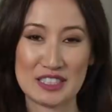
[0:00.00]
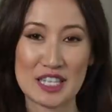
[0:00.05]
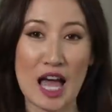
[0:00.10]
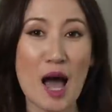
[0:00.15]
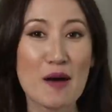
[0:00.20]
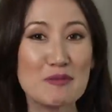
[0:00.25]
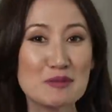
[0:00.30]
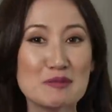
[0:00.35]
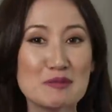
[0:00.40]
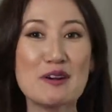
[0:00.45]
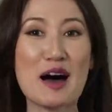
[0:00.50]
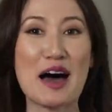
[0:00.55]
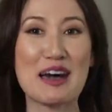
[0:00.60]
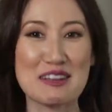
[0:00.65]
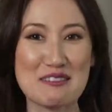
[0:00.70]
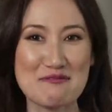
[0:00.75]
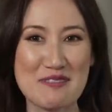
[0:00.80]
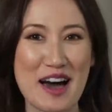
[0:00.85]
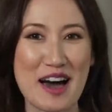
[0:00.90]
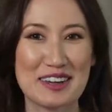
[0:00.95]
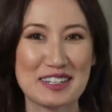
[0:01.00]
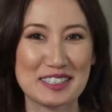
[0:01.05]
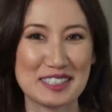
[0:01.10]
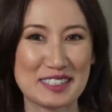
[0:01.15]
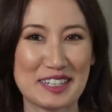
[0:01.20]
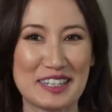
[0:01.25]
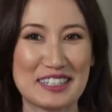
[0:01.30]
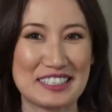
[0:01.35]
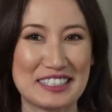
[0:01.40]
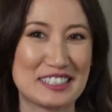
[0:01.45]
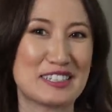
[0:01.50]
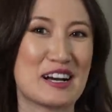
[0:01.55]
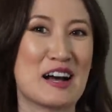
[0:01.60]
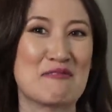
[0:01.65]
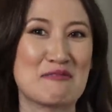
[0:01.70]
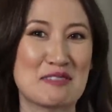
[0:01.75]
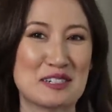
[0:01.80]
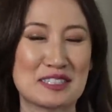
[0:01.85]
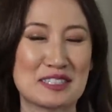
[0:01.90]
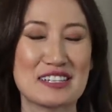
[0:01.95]
top to bottom how to start an
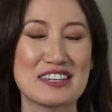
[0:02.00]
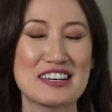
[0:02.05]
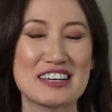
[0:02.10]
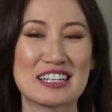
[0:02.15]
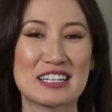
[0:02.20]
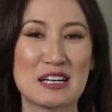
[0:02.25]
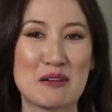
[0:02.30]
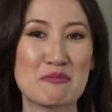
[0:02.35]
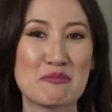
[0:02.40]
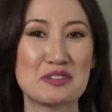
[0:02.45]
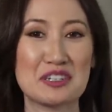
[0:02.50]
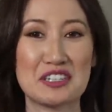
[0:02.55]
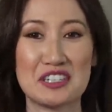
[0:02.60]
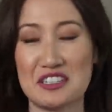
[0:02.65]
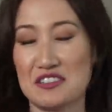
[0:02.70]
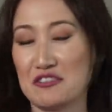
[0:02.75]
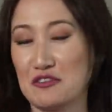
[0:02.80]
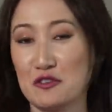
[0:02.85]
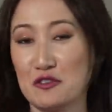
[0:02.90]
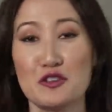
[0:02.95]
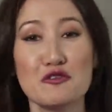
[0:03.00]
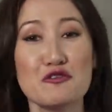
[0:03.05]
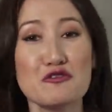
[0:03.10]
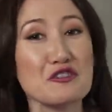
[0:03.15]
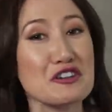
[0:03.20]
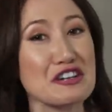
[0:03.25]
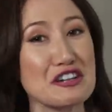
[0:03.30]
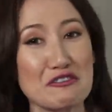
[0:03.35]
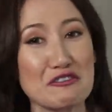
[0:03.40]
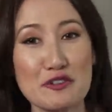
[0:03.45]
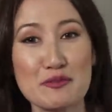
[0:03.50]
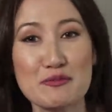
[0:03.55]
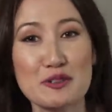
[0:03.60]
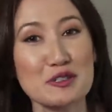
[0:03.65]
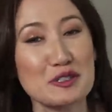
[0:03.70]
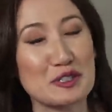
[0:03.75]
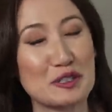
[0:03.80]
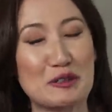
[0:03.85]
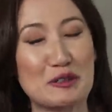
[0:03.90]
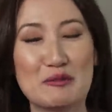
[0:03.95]
e-commerce company for free from
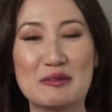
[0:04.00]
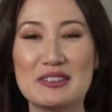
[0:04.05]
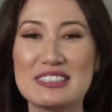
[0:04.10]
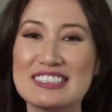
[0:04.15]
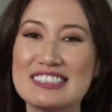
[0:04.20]
YouTube.